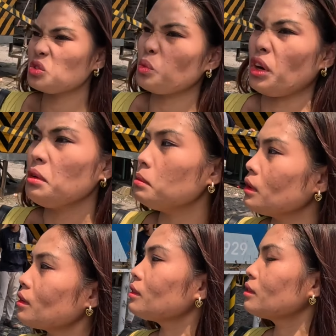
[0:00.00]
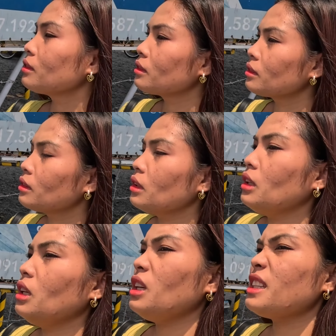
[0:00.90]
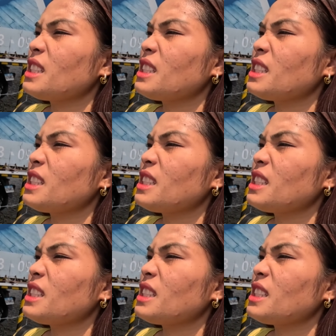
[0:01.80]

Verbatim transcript: Private. How much? He